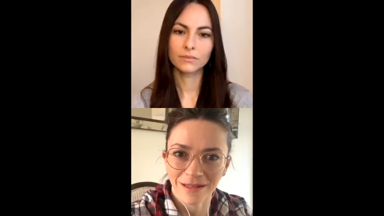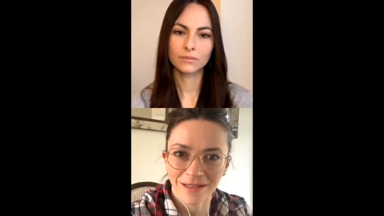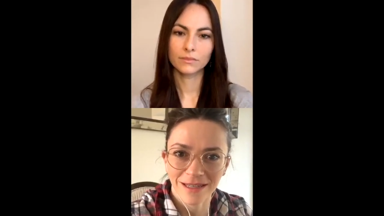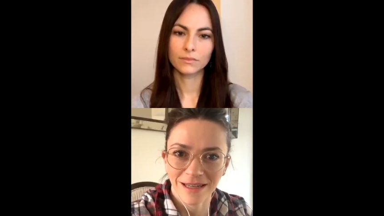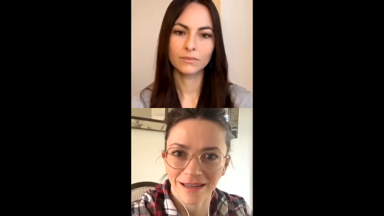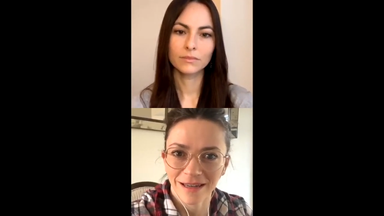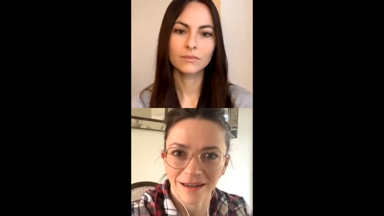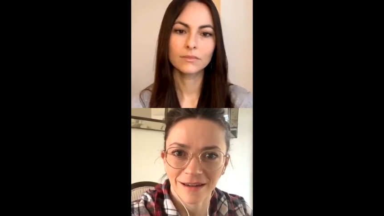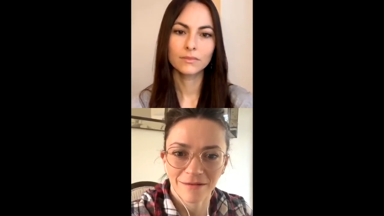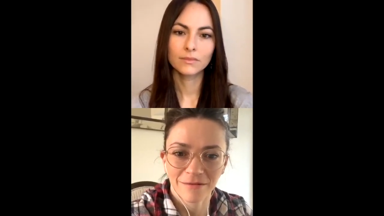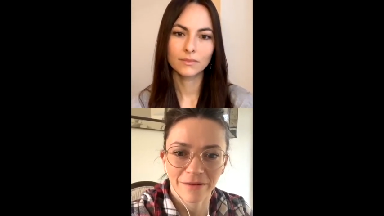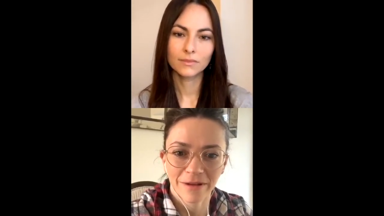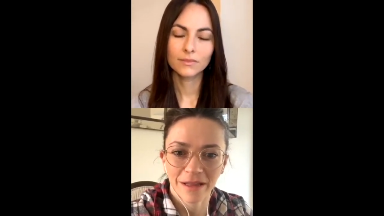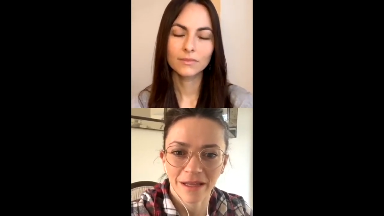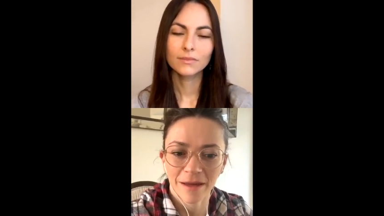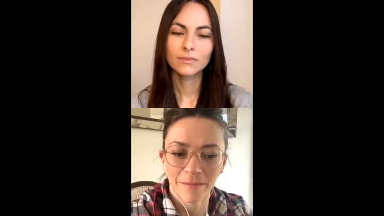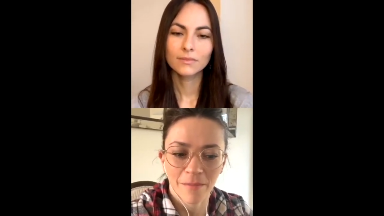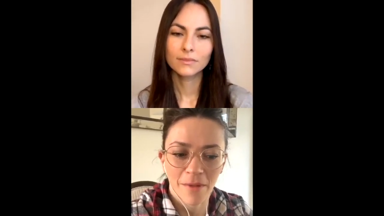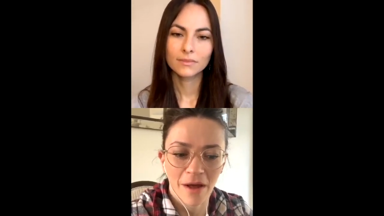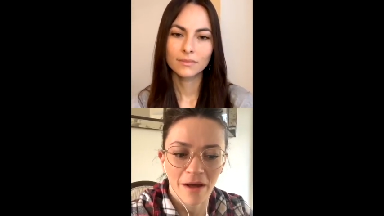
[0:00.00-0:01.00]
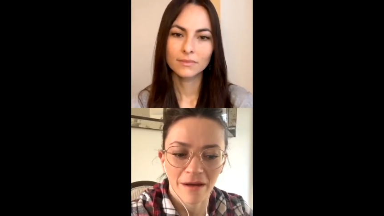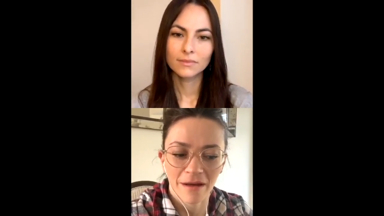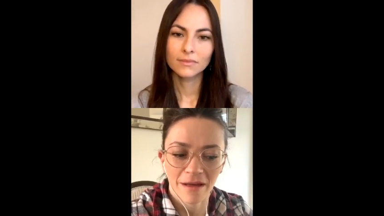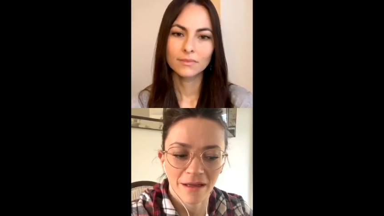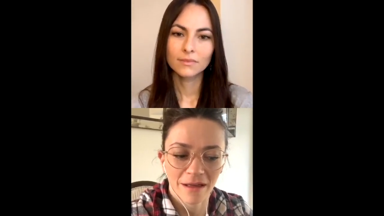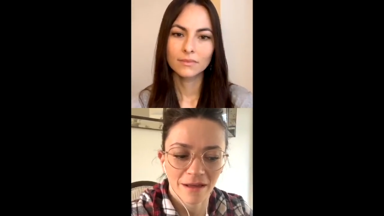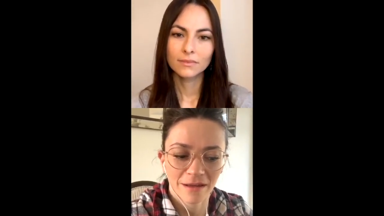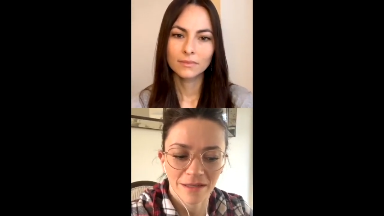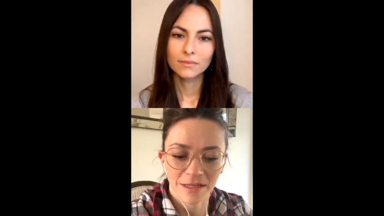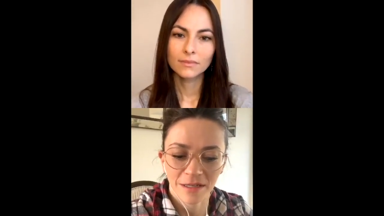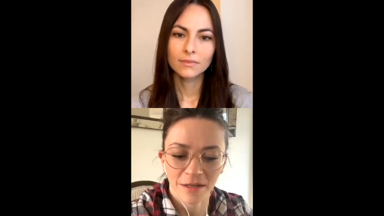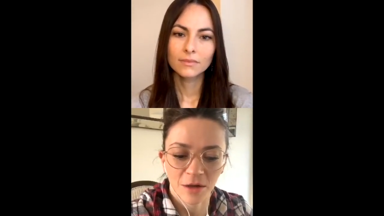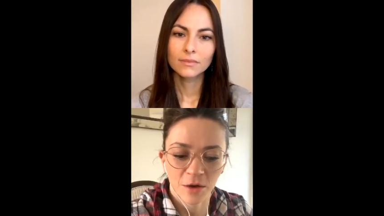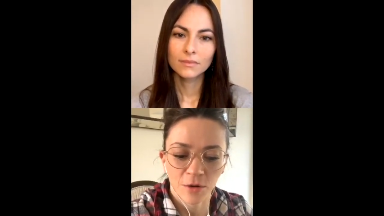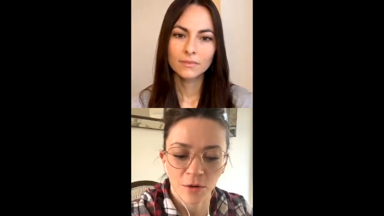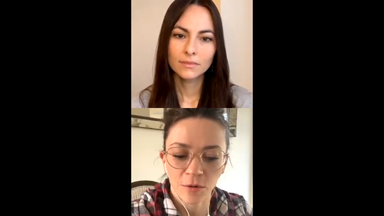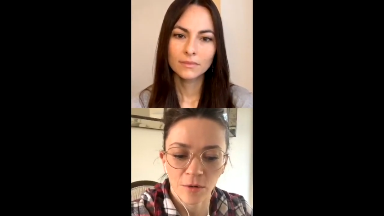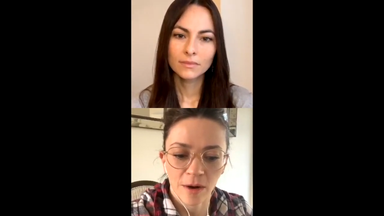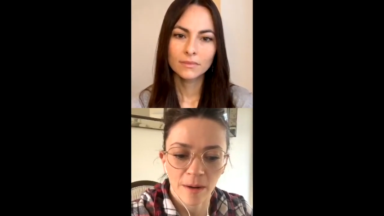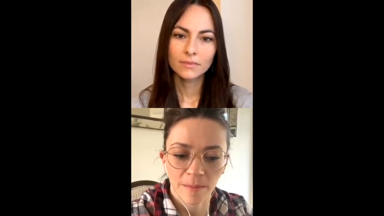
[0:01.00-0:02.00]
Speaker 1: Like I really am not didn't
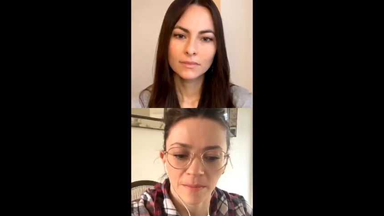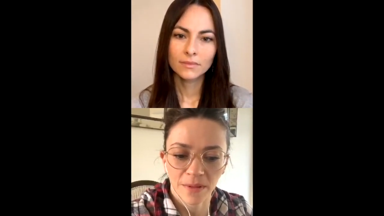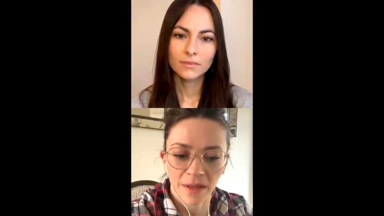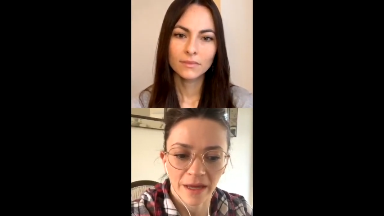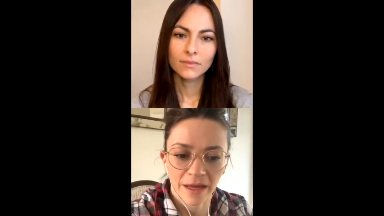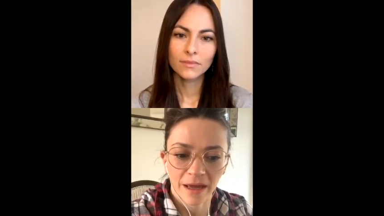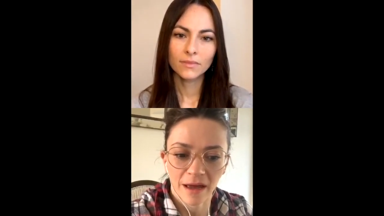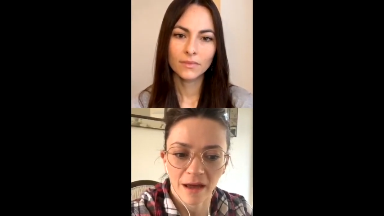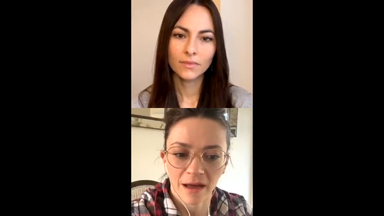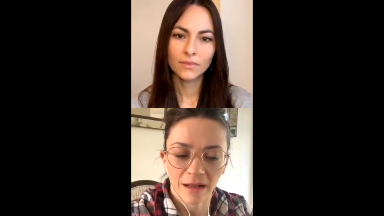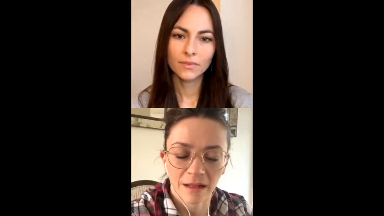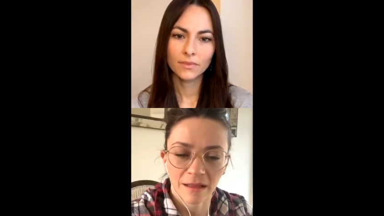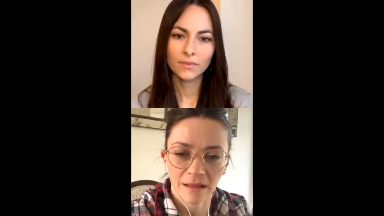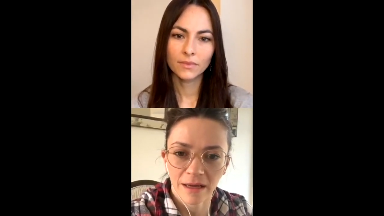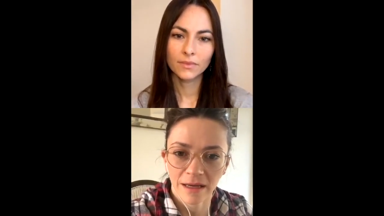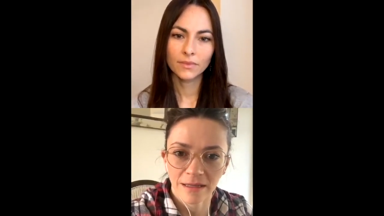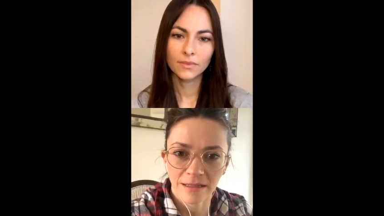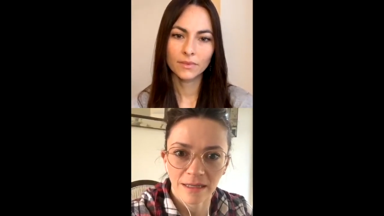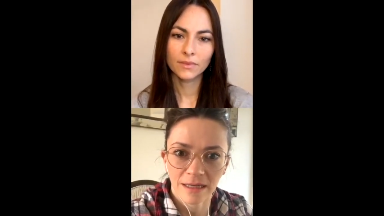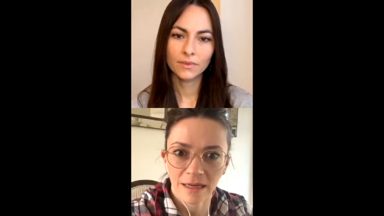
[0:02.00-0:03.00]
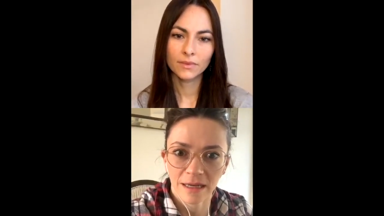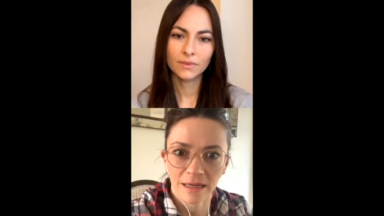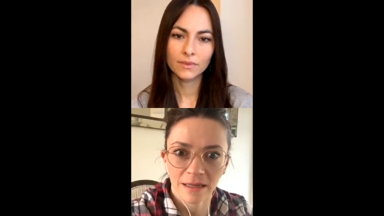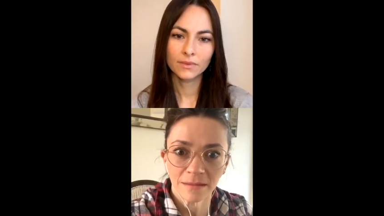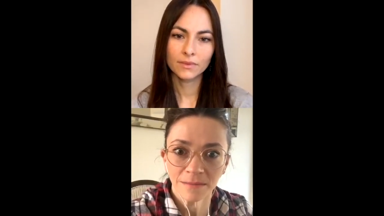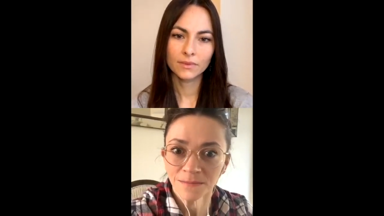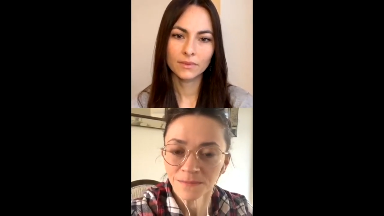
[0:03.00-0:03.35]
grow up like idolizing